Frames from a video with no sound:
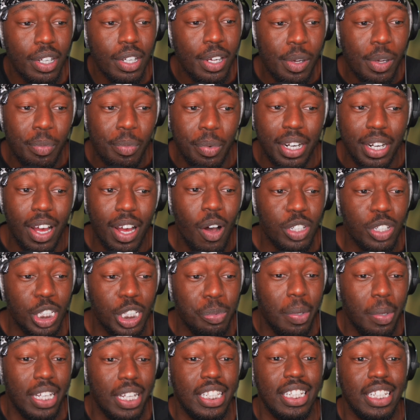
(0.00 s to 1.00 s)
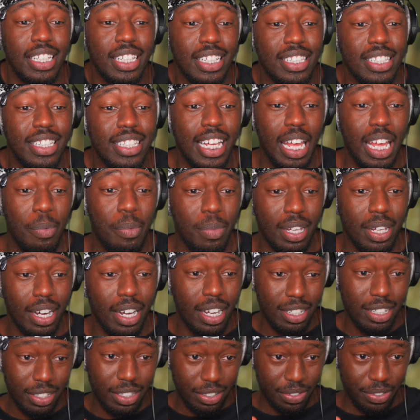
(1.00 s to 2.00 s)
But I was expecting the same
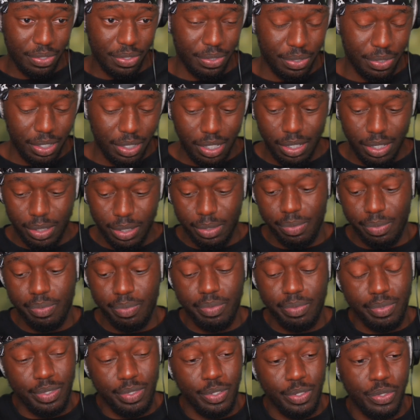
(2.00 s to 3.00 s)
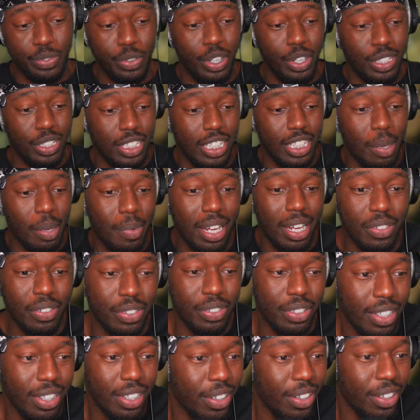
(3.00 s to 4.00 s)
kind of, you know, voice to come out of
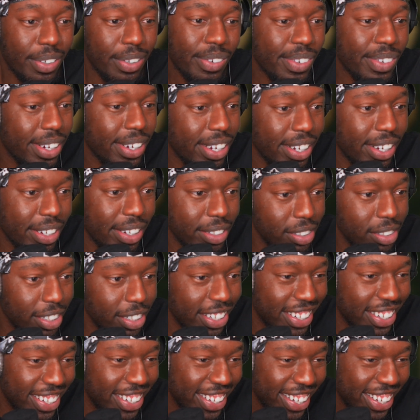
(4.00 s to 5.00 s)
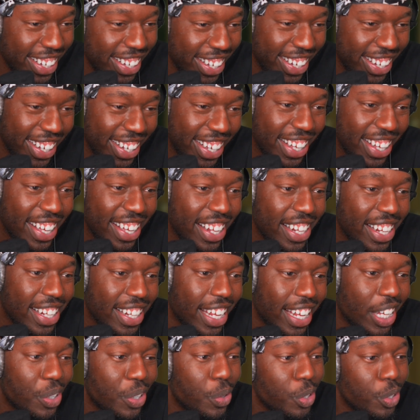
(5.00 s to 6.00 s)
her. I don't know why.
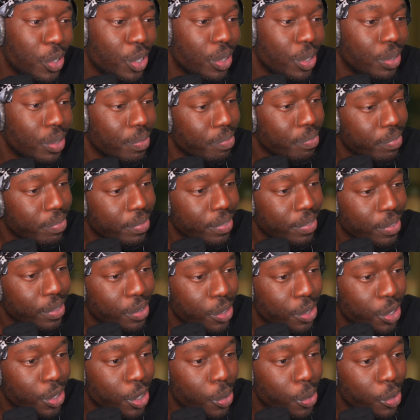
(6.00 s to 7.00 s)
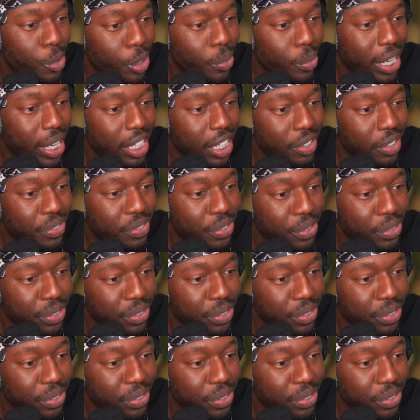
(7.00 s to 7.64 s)
Like, who are you waiting for?